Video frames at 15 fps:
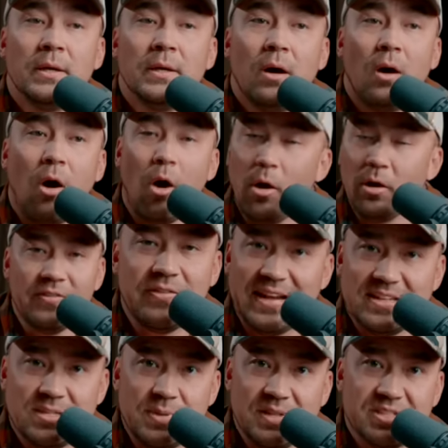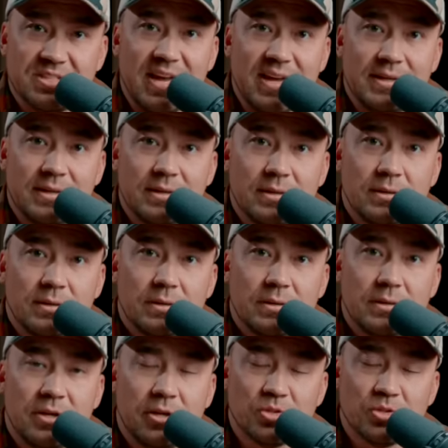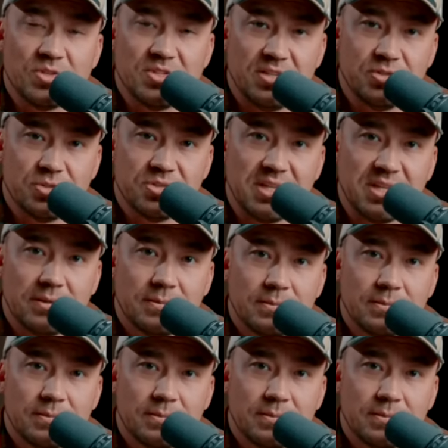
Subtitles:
All of that to be said, here's what's interesting.